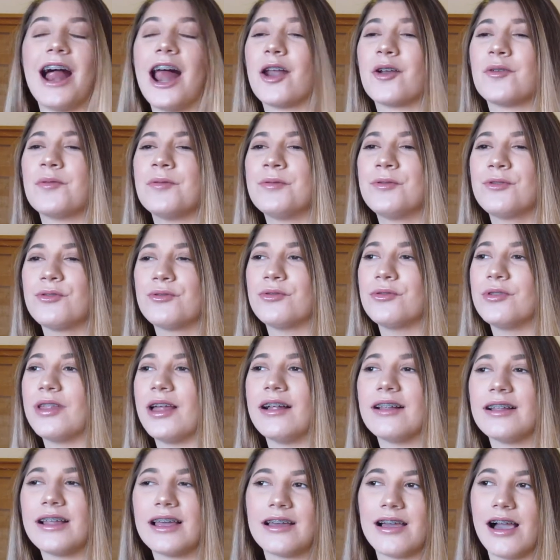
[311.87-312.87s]
I don't remember who the
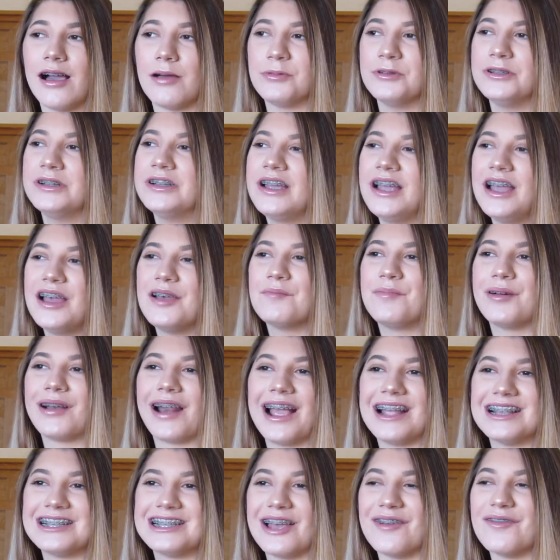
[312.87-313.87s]
hell I copied, but
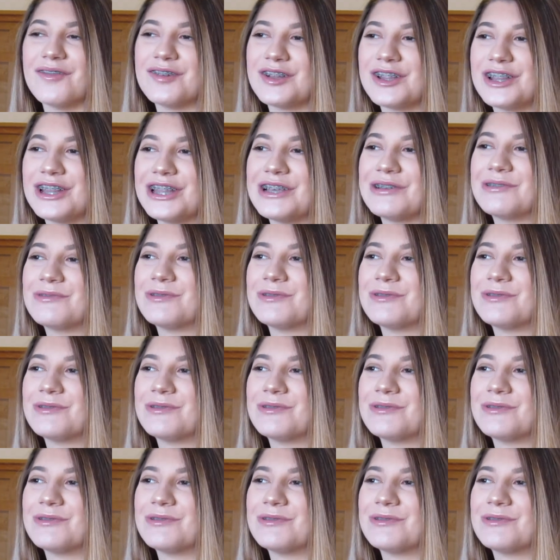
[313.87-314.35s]
I definitely